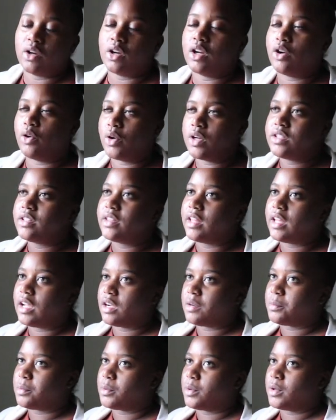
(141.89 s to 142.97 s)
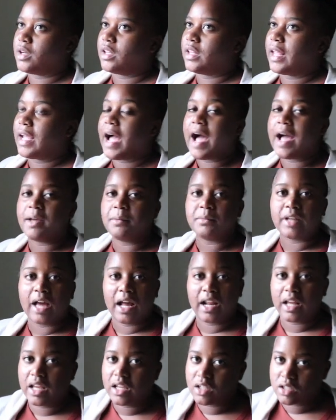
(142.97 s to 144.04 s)
going to the airport, like, I'm
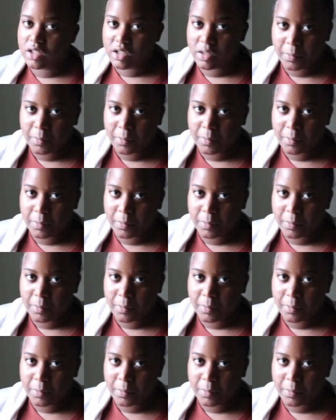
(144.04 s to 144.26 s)
not an anxious